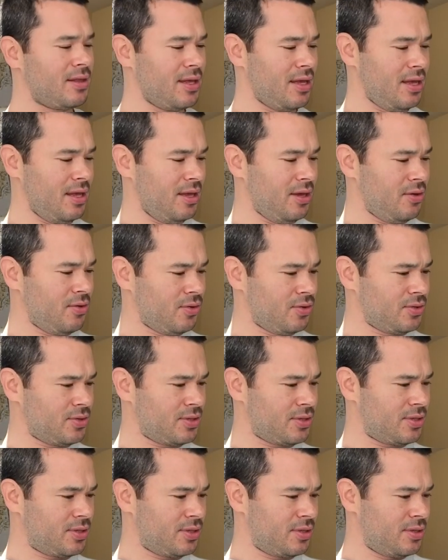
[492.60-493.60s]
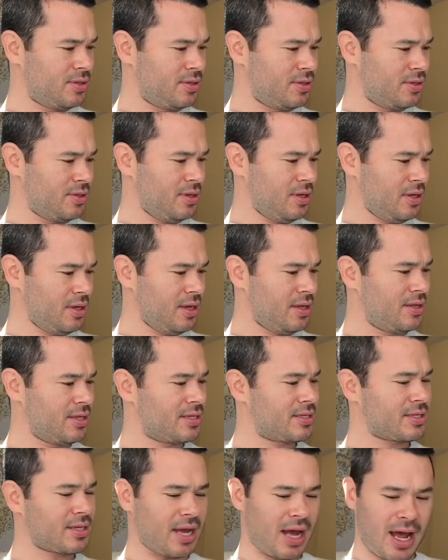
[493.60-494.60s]
at the eagles in
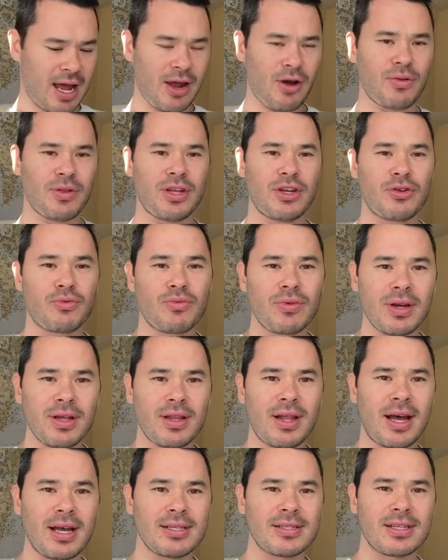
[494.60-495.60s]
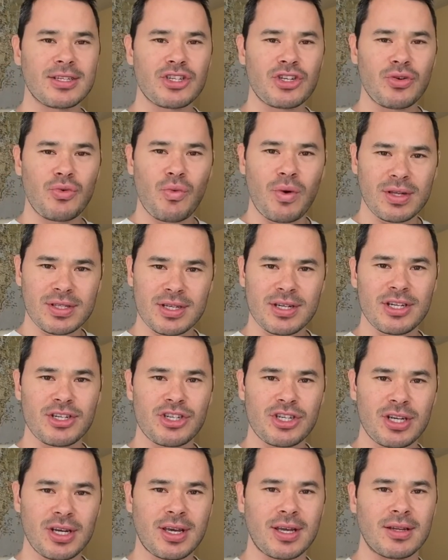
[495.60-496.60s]
the sky, only to realize that she wasn't a
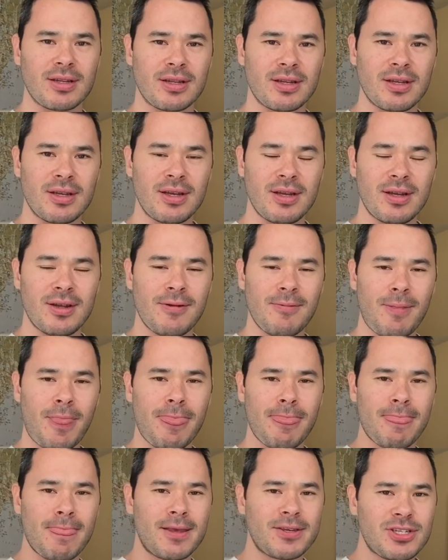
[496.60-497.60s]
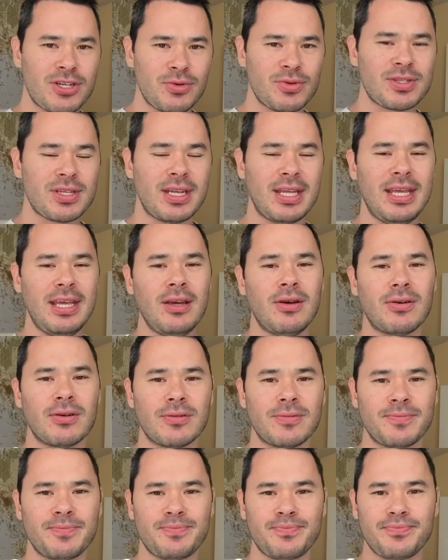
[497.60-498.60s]
chicken, that she was an eagle.